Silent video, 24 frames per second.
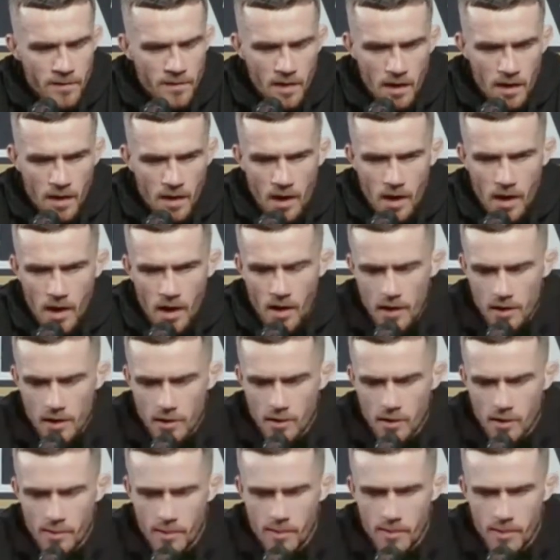Oh, how
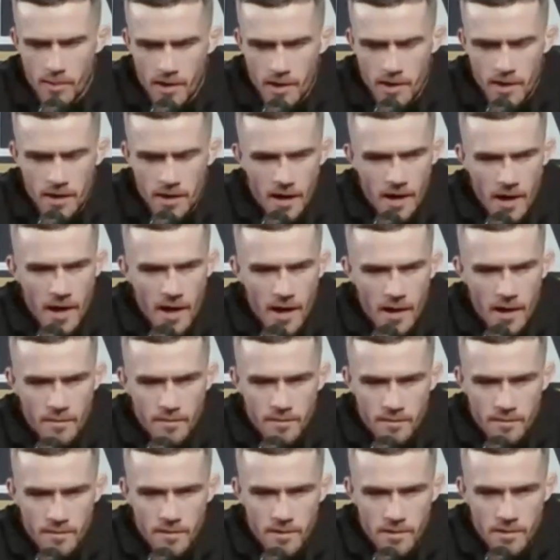do I prepare?
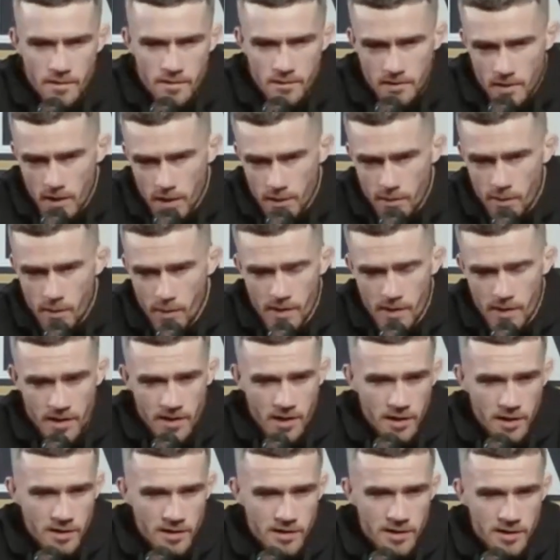Um, I prepare
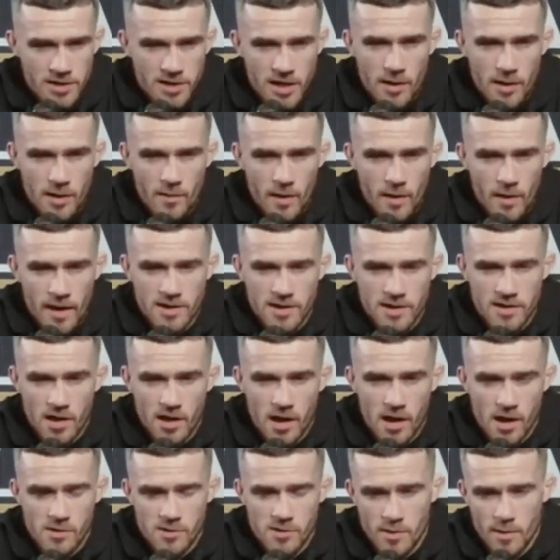kind of the same way as I
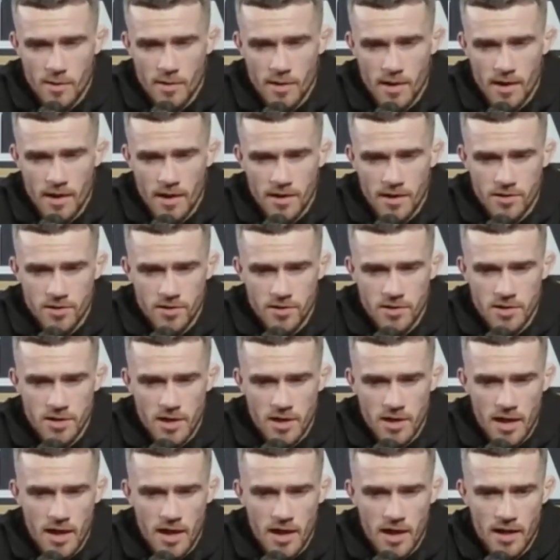always prepare,
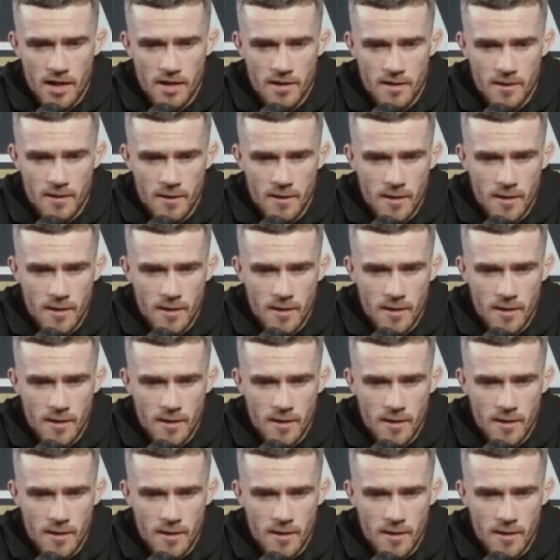just uh,